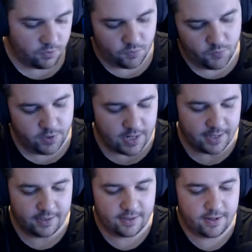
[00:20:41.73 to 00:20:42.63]
We got
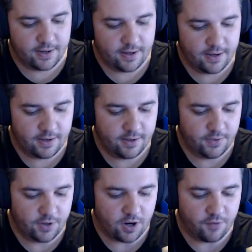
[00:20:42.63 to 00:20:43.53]

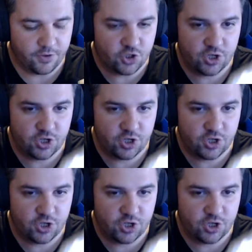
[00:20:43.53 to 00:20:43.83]
the cover G